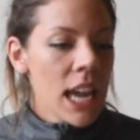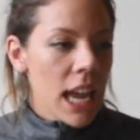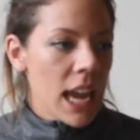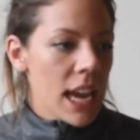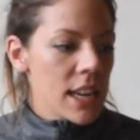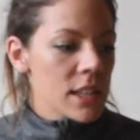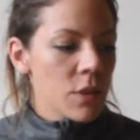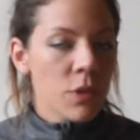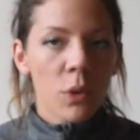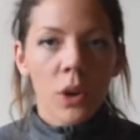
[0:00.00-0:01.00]
And
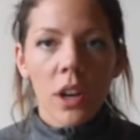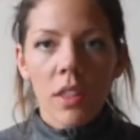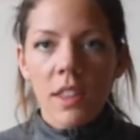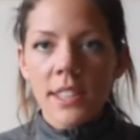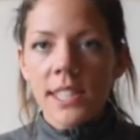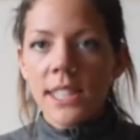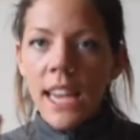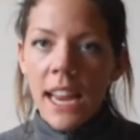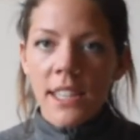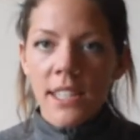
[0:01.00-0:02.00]
for the
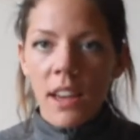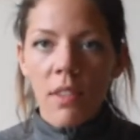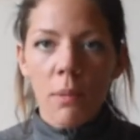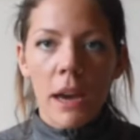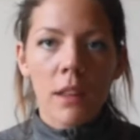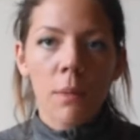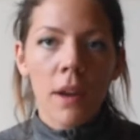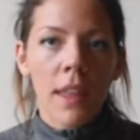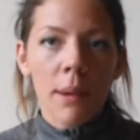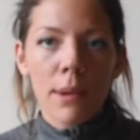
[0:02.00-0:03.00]
scent of the bath
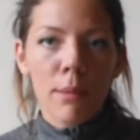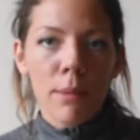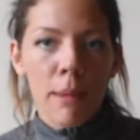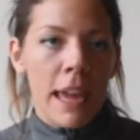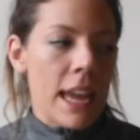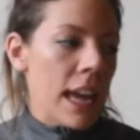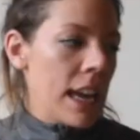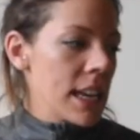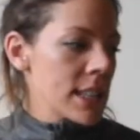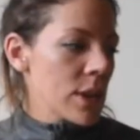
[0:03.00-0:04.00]
bomb that I'm going to be
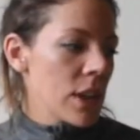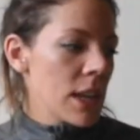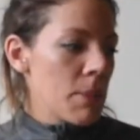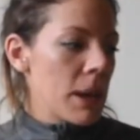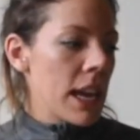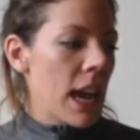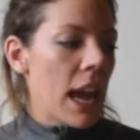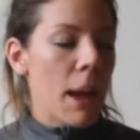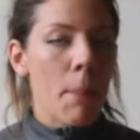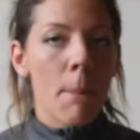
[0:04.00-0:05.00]
making, it's going to be
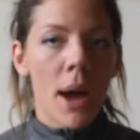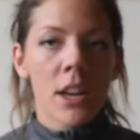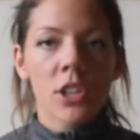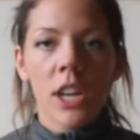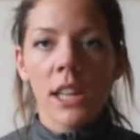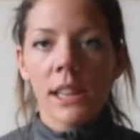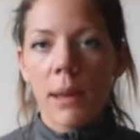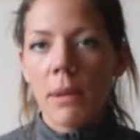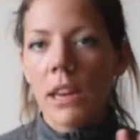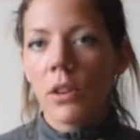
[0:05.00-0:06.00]
a matcha
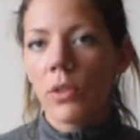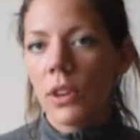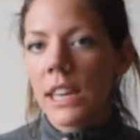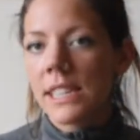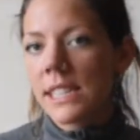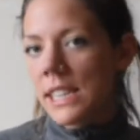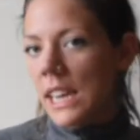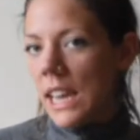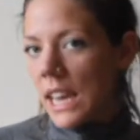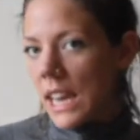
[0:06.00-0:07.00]
lemon green
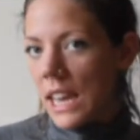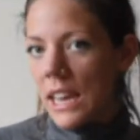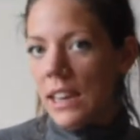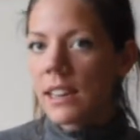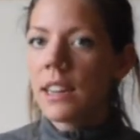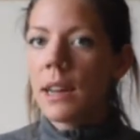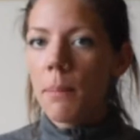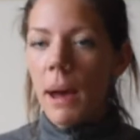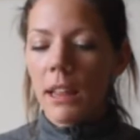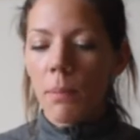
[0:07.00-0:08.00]
tea
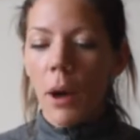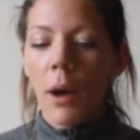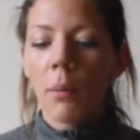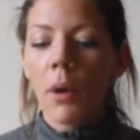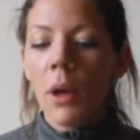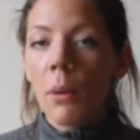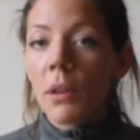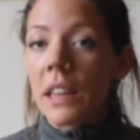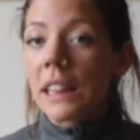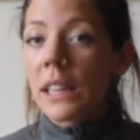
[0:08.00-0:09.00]
bath bomb
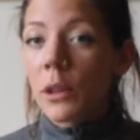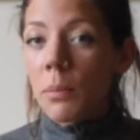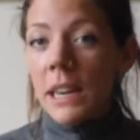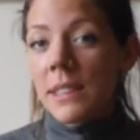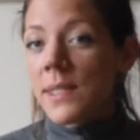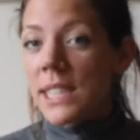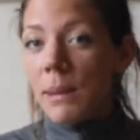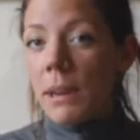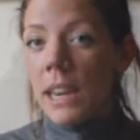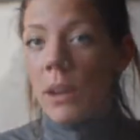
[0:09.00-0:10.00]
with a little bit of
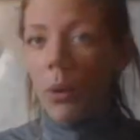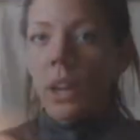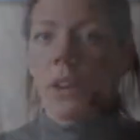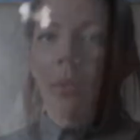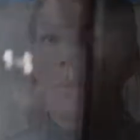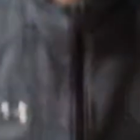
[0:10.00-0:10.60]
CBD oil.